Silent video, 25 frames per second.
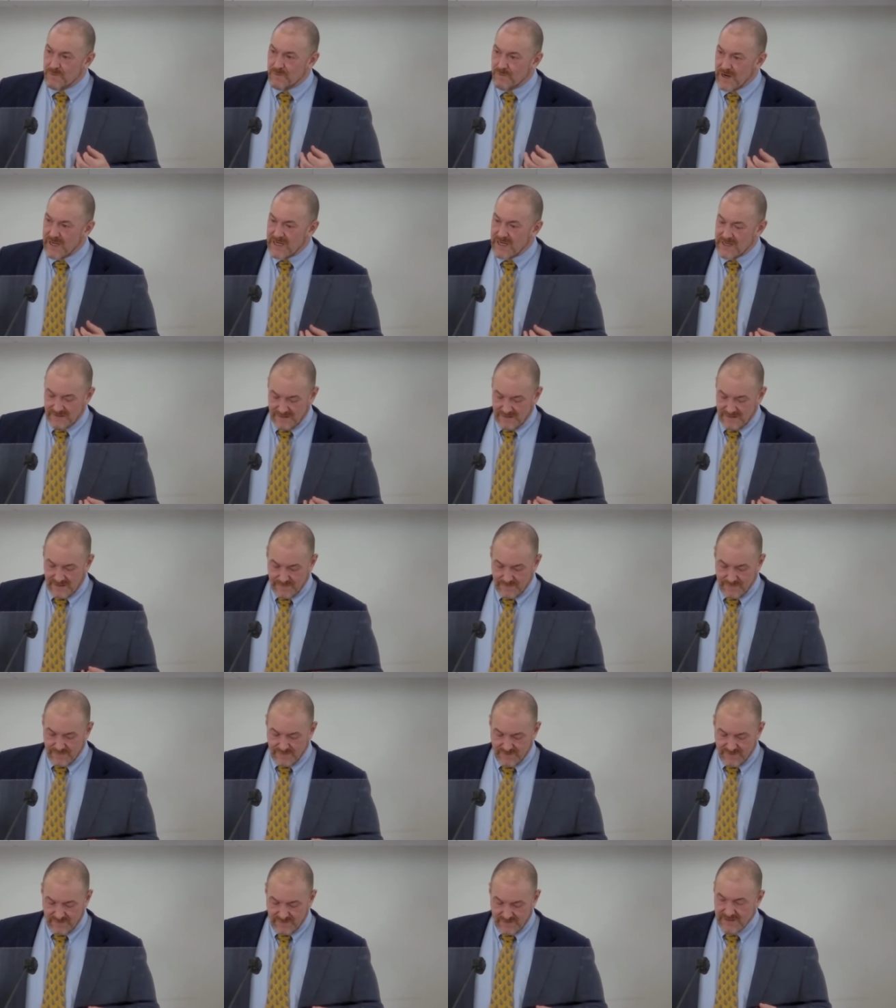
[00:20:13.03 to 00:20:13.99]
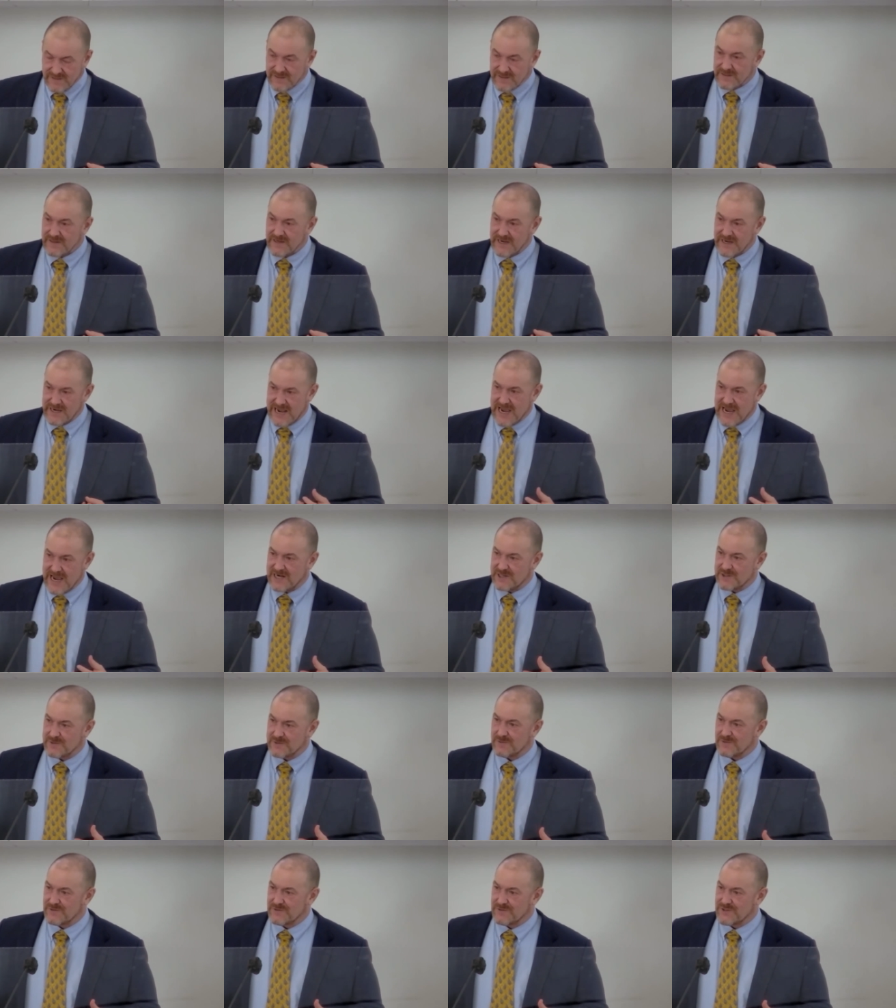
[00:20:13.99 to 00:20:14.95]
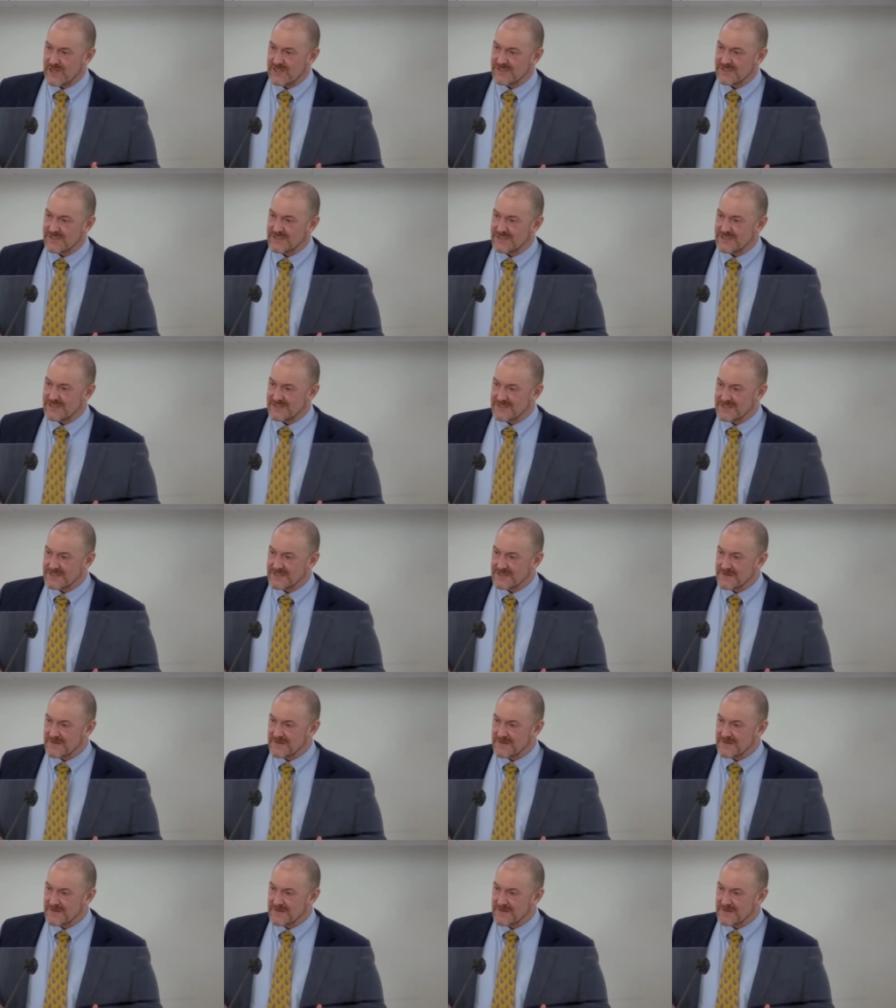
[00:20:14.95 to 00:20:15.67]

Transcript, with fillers: white liberal and actual justice.